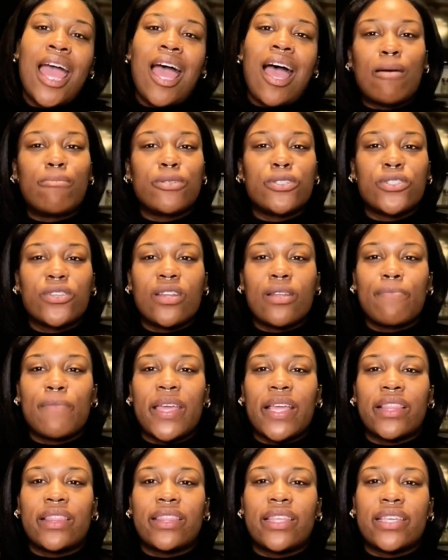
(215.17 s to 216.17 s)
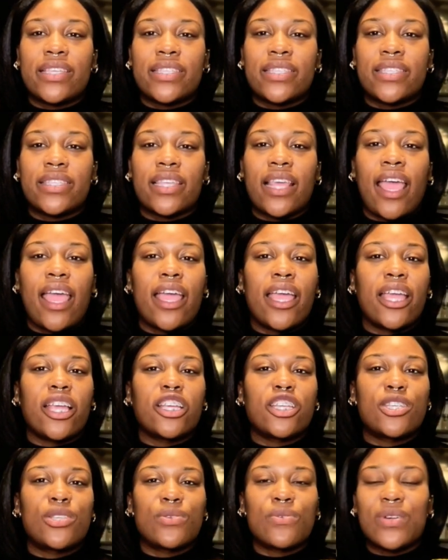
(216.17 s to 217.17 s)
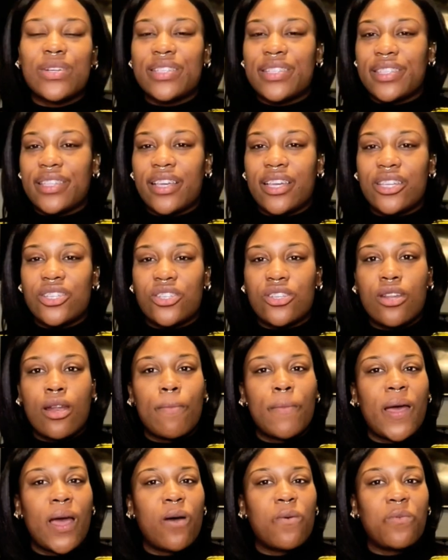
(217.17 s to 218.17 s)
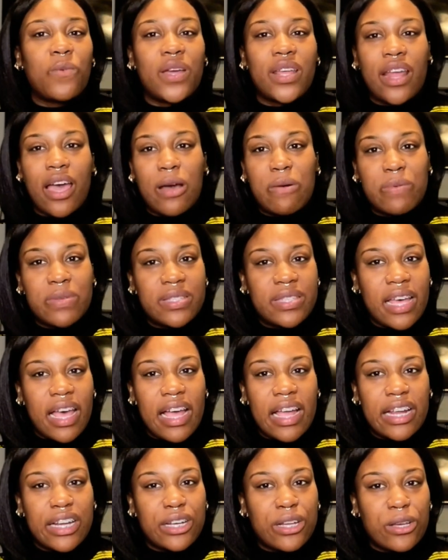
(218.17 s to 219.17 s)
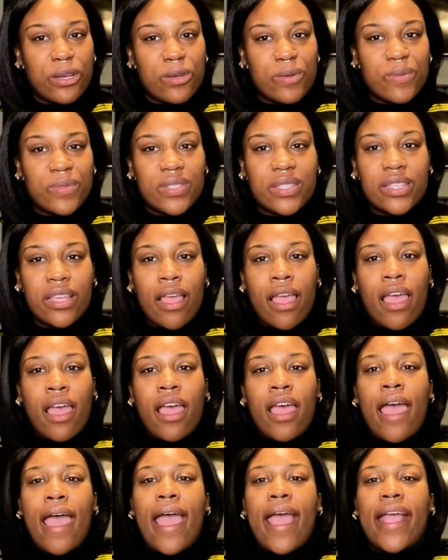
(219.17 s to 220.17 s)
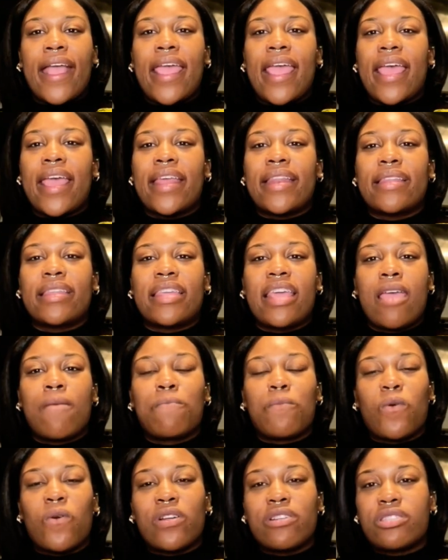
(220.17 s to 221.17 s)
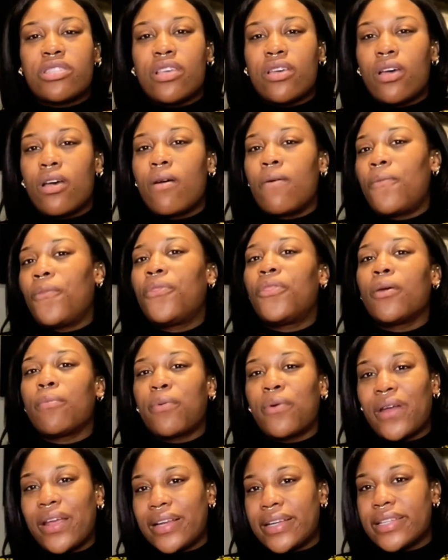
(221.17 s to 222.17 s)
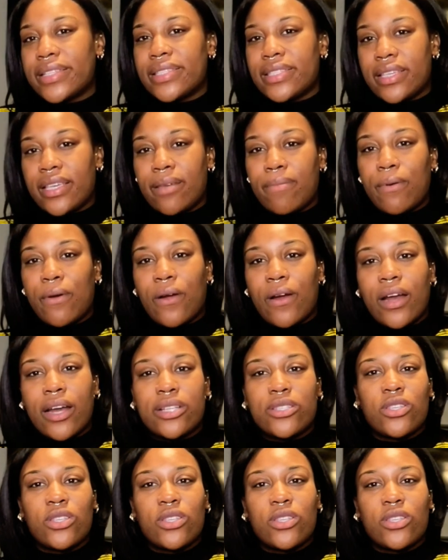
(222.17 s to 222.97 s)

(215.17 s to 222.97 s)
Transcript: I'm just gonna make this a short discussion about when I was diagnosed and get more to the pregnancy part.